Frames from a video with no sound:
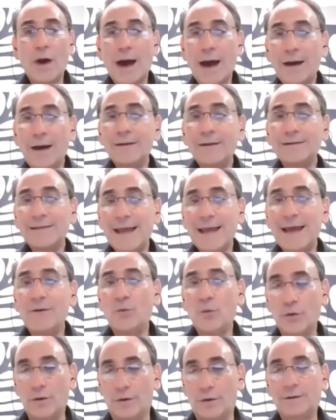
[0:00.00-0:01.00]
Well, how does that
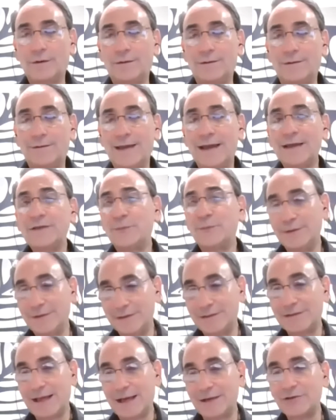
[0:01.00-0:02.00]
work? That's what
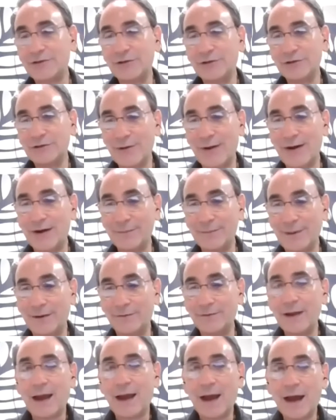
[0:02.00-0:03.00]
this section is all
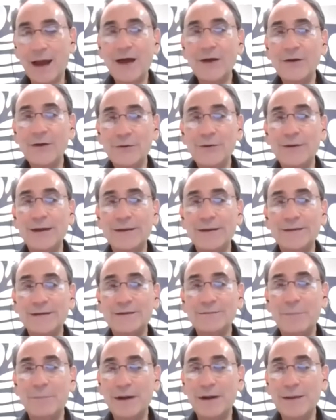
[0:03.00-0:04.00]
about. How do you get
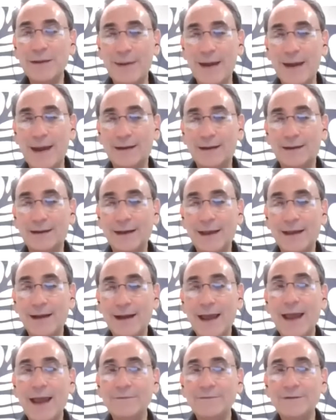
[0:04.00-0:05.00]
this money back?
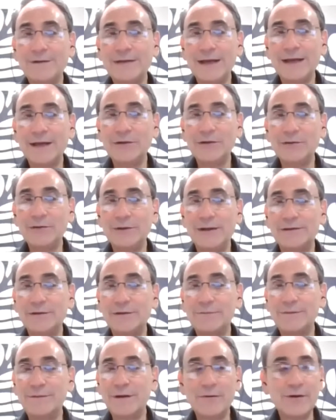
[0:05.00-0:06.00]
And I have to tell you that
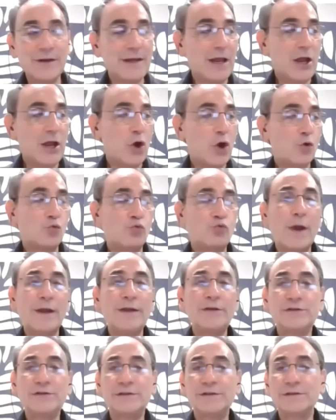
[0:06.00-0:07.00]
it's a very
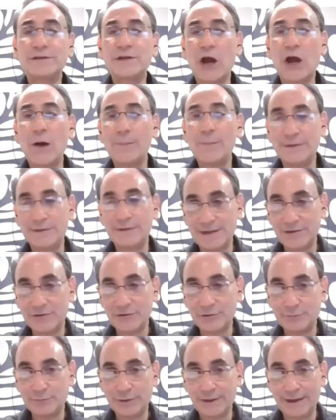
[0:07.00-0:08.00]
righteous
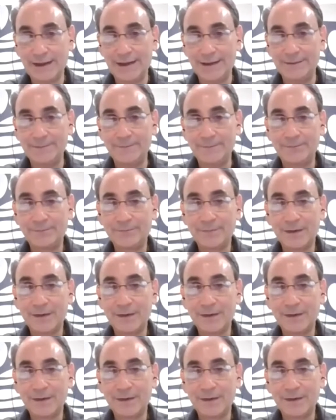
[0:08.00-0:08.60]
compensation plan,